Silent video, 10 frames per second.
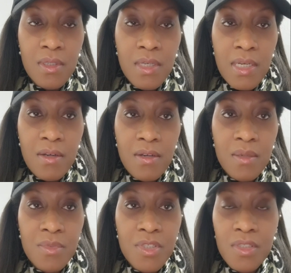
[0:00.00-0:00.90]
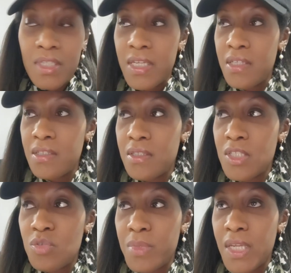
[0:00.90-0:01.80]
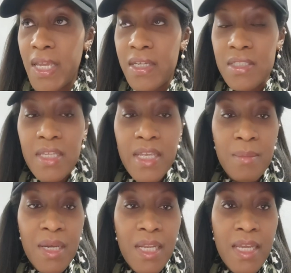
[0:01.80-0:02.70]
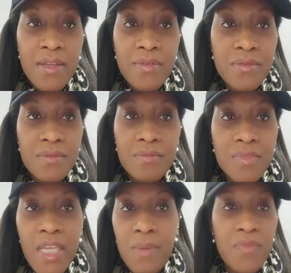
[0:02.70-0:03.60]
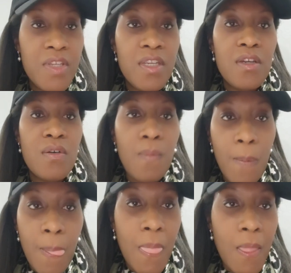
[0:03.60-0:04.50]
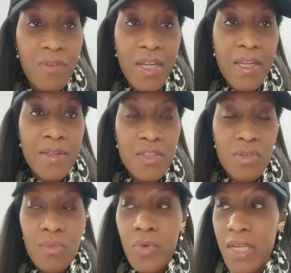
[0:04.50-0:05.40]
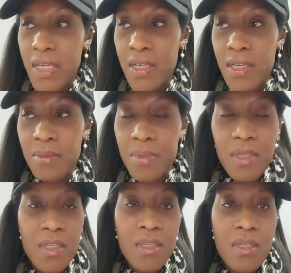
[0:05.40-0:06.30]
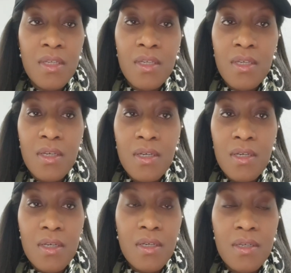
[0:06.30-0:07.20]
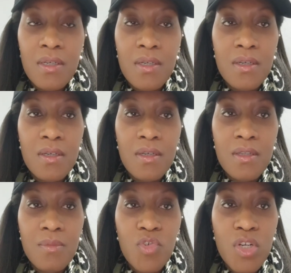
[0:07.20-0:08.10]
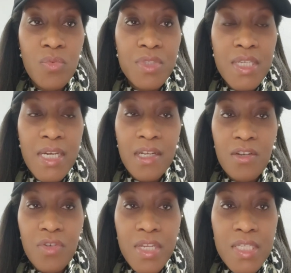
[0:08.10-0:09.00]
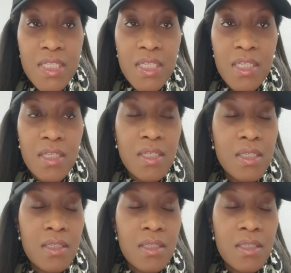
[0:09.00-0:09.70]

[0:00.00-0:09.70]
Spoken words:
I'll come to you later. This will be like a day in my life type video, right? So I'm waking up. The morning was kind of crazy.